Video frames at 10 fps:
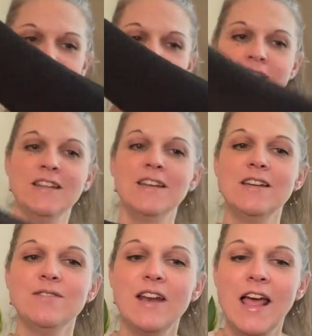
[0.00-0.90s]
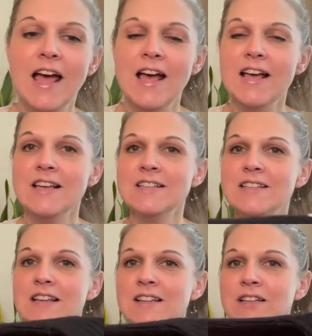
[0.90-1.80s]
And then it even has
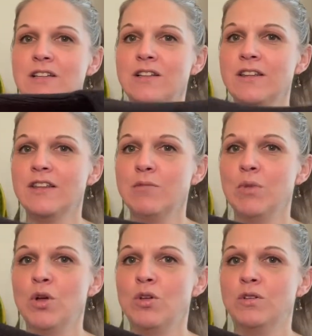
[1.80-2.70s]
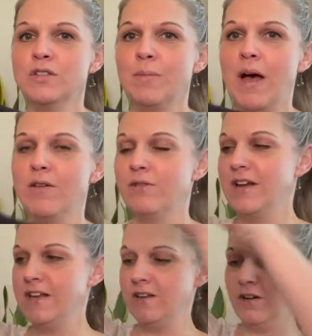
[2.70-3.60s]
a little thumb hole spot right
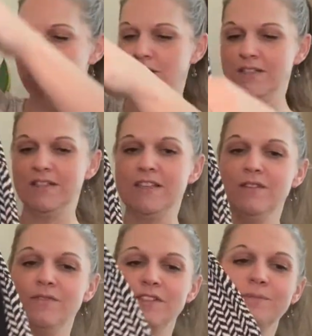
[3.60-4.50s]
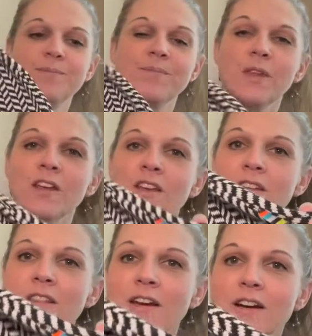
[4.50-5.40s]
here on the sleeves.
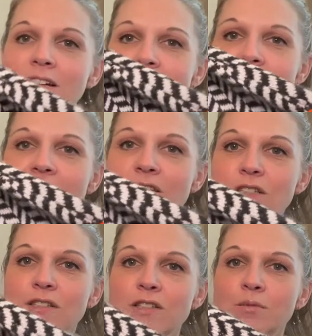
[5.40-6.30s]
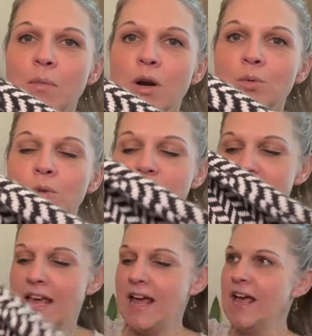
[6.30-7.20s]
There is the little Smartwool
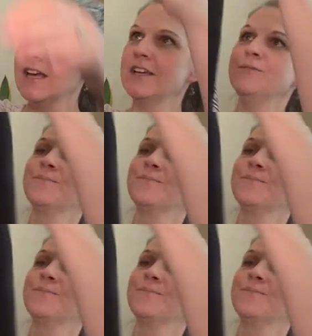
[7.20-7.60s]
tag.